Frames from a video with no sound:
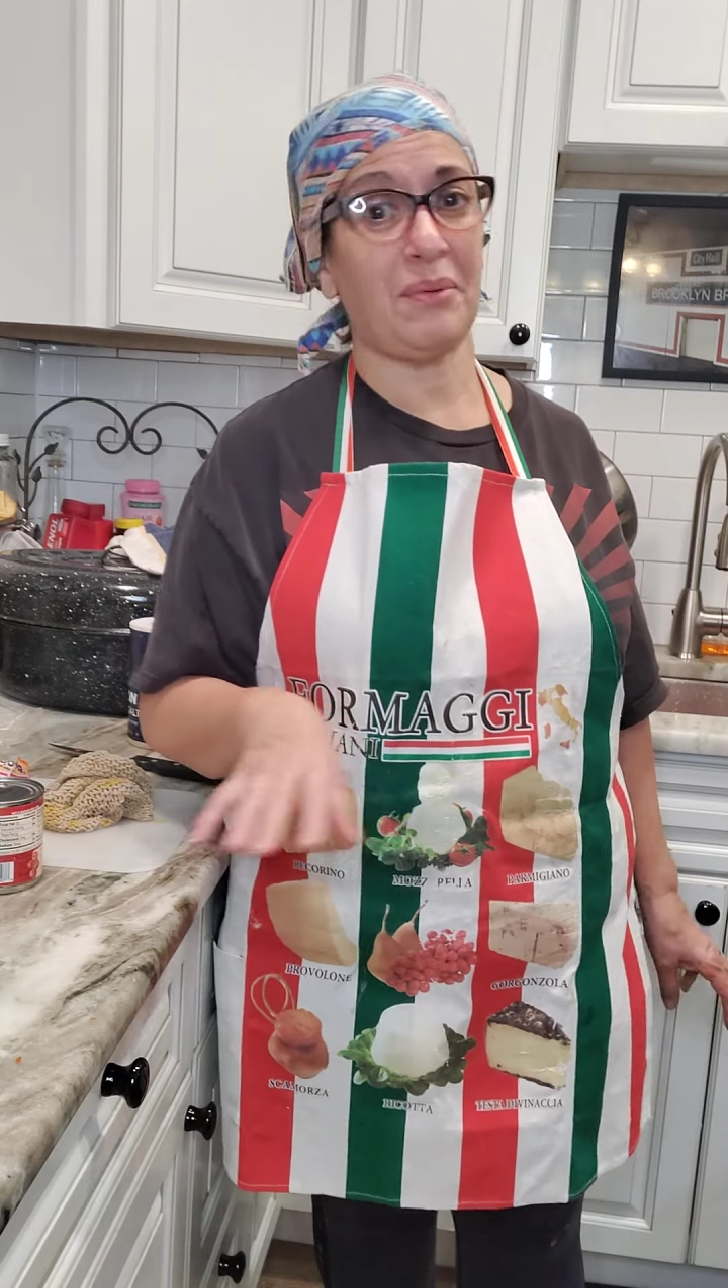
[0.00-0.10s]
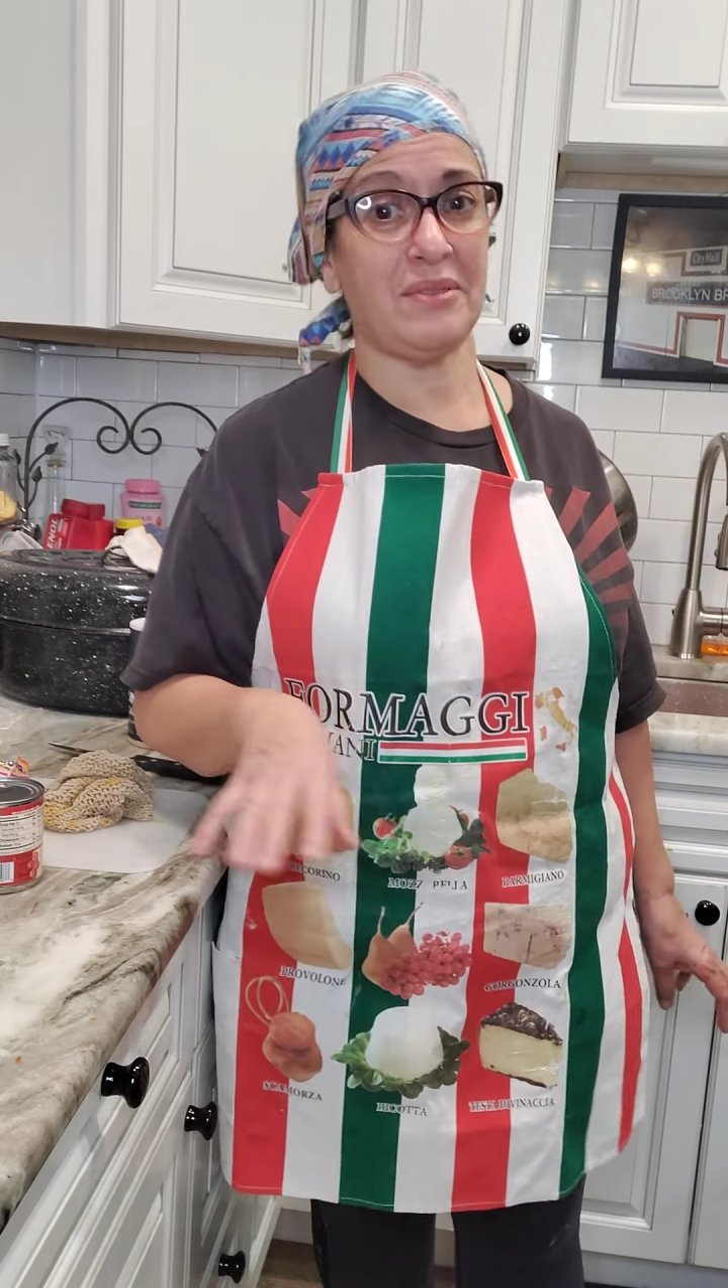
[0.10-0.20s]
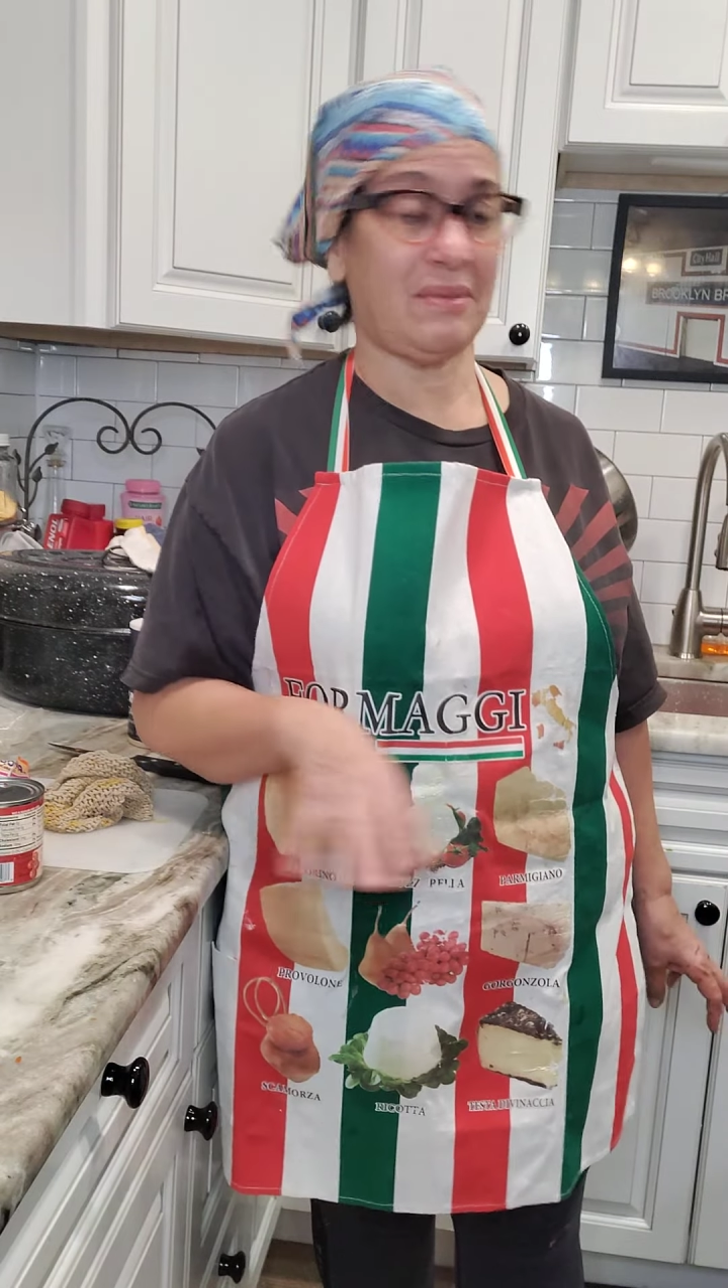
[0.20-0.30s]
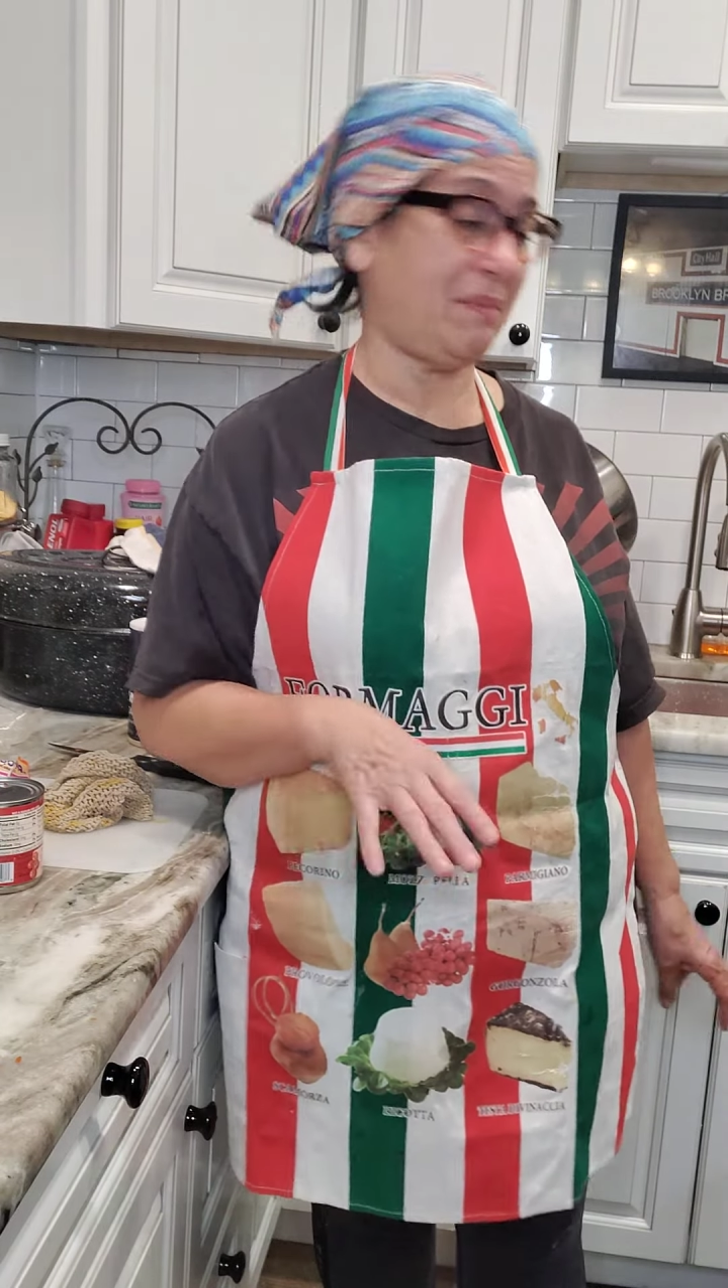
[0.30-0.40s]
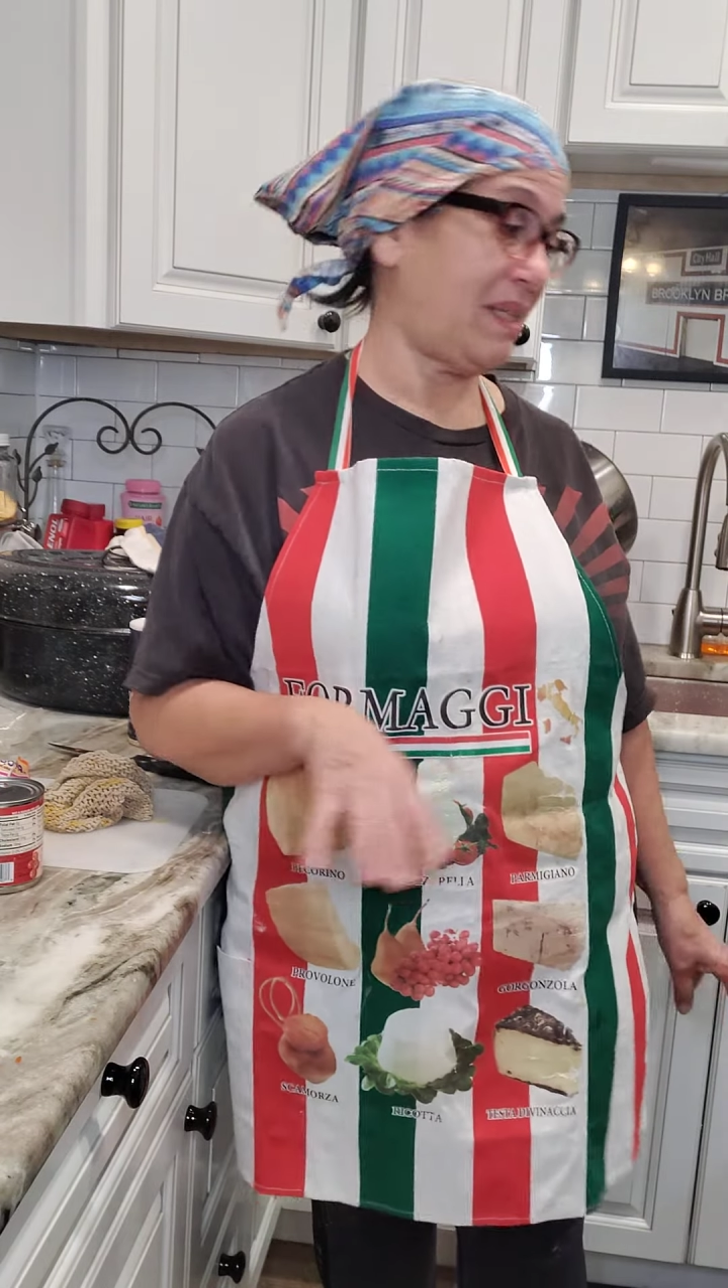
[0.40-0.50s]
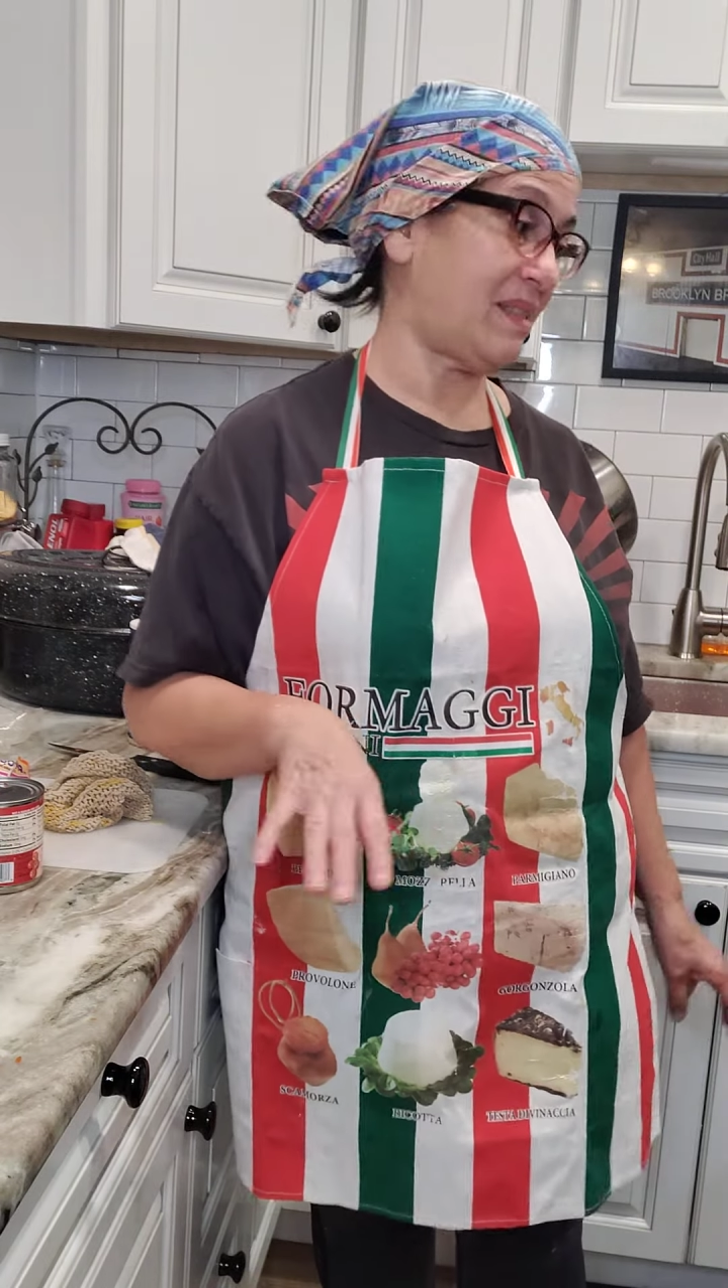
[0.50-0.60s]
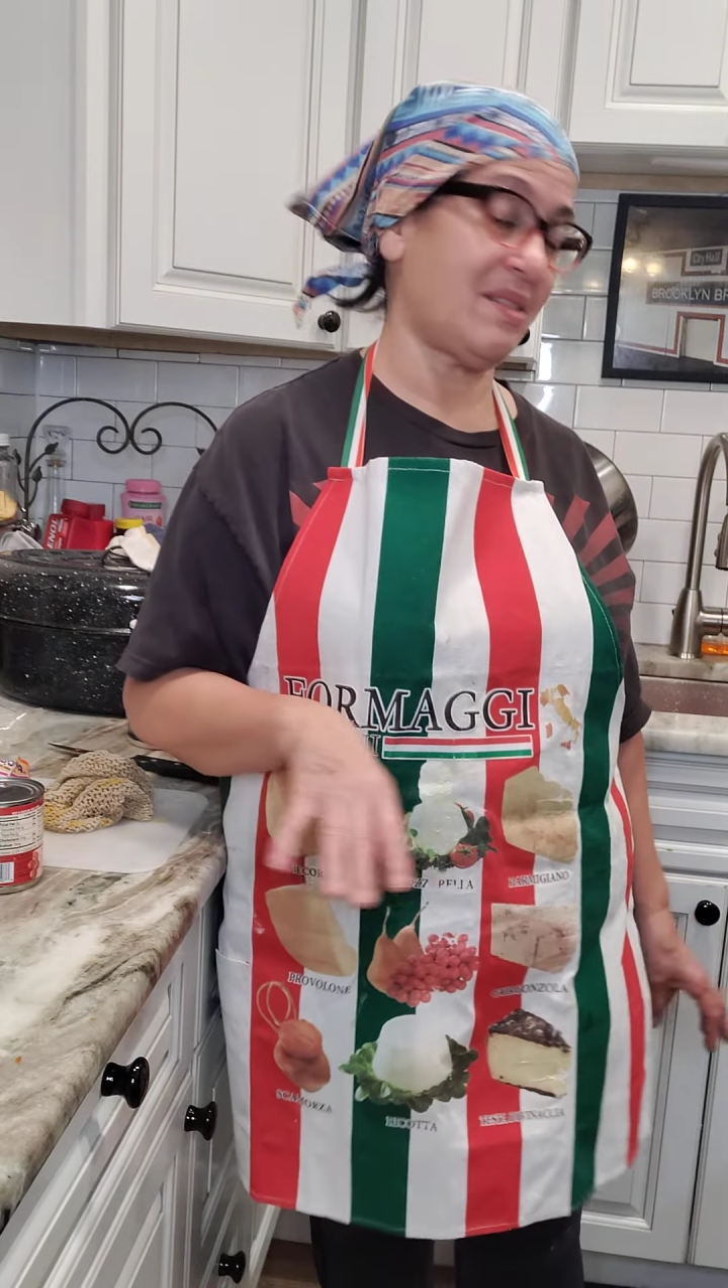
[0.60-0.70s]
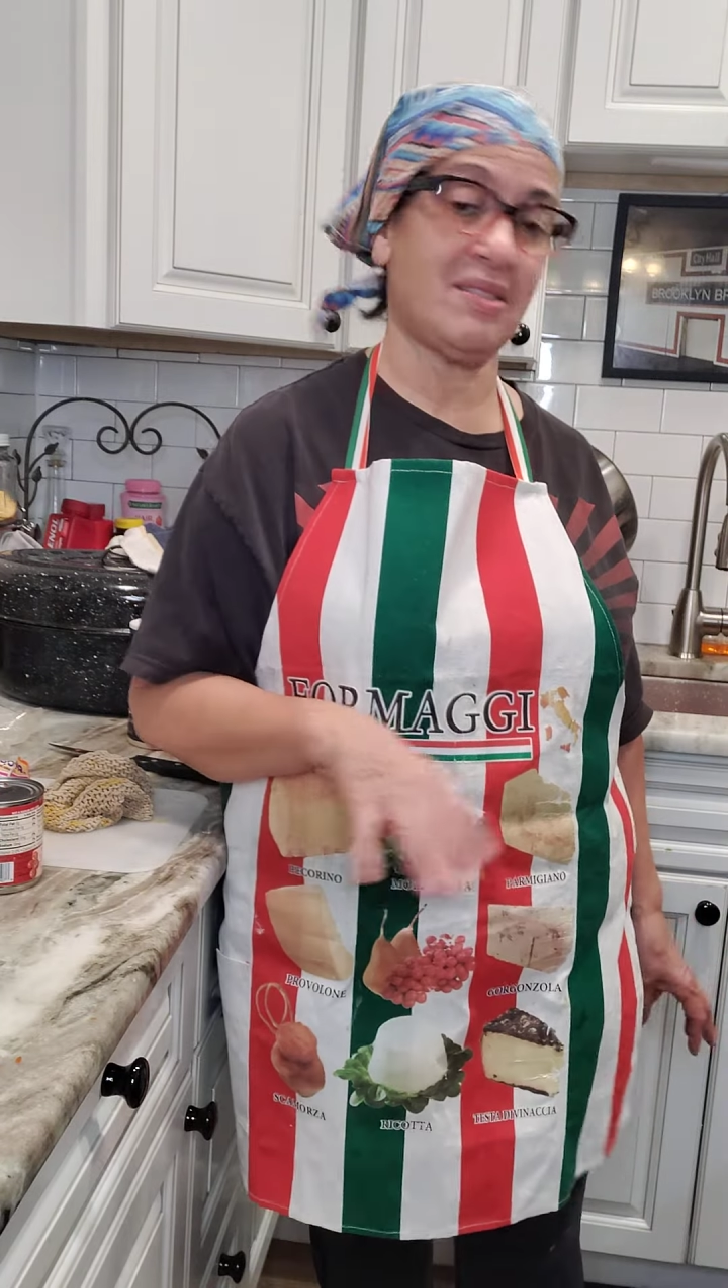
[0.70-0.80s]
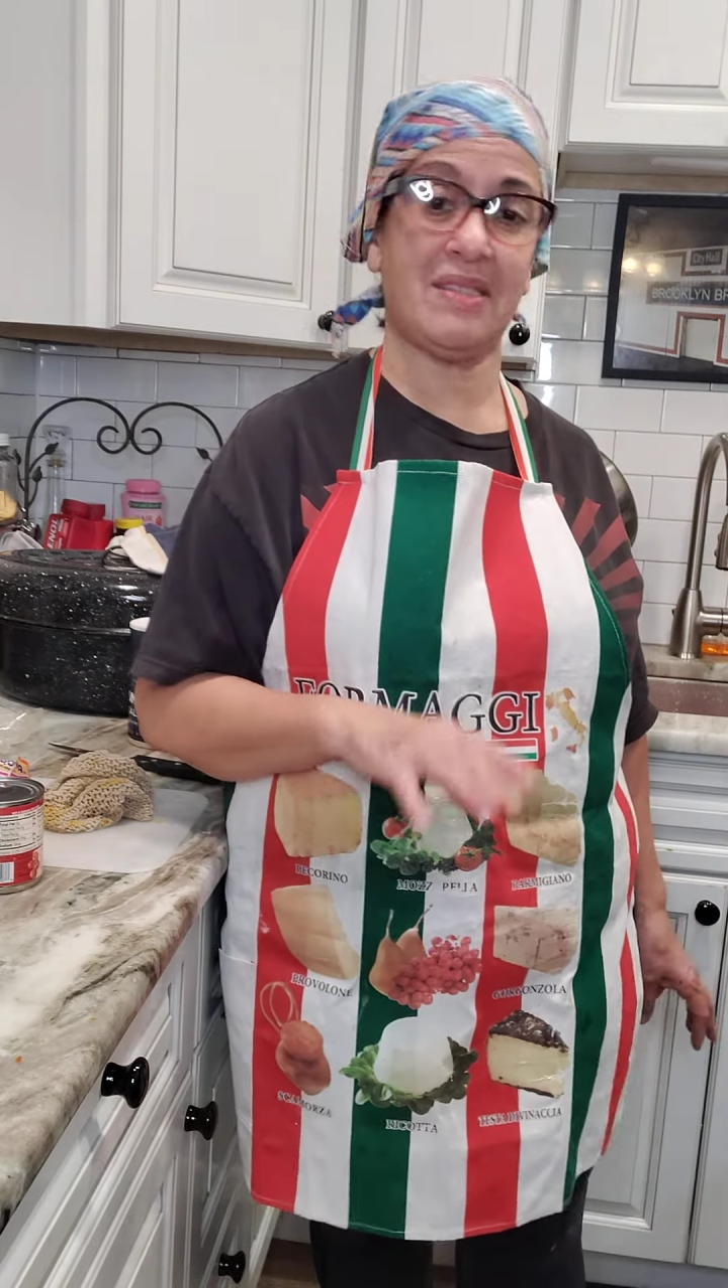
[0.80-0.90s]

person makes this,